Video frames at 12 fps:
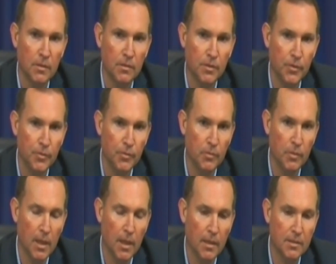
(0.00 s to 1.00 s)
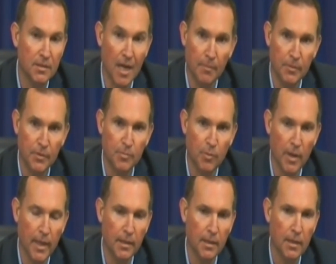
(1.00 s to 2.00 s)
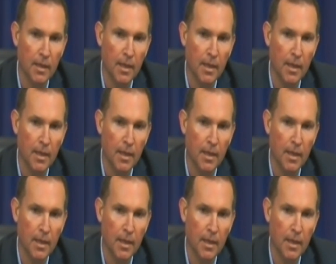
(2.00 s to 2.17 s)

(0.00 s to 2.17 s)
to stop the spread,